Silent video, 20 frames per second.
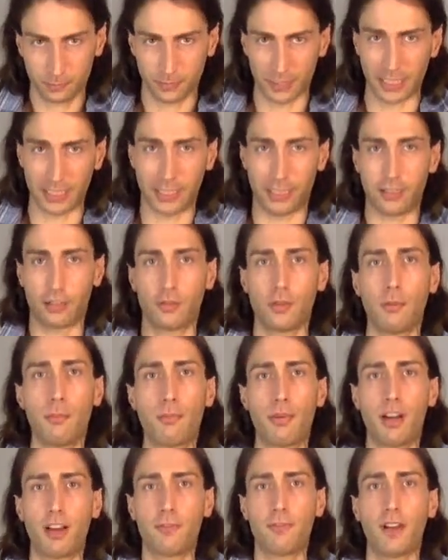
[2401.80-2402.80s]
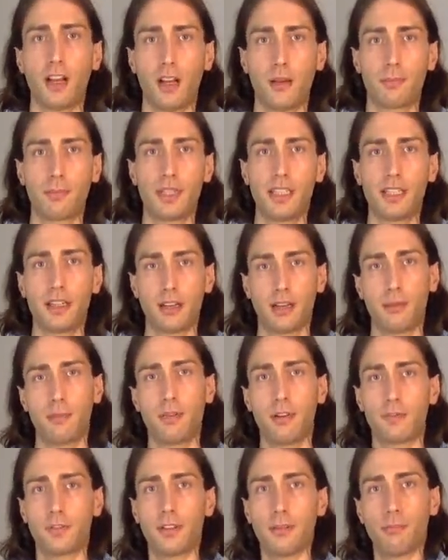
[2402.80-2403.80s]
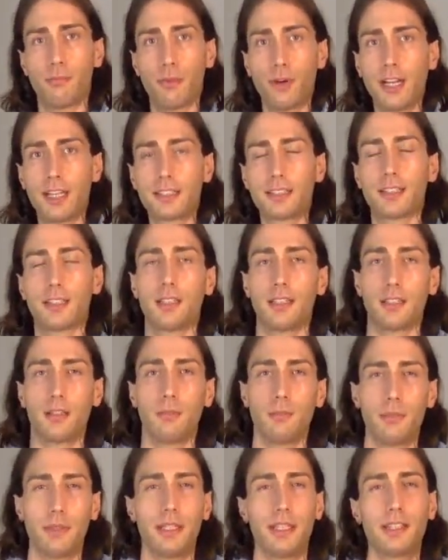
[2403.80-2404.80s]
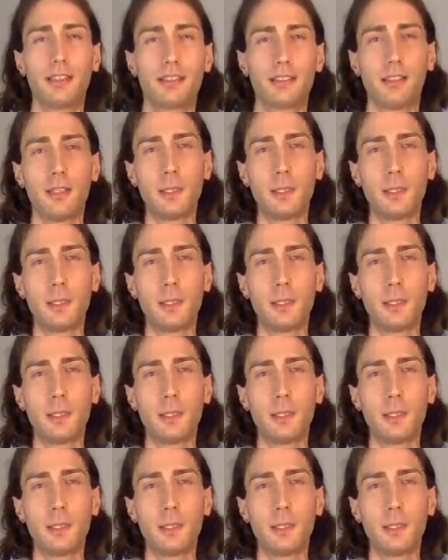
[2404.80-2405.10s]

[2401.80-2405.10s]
and then it will puff up here above the breast a little bit.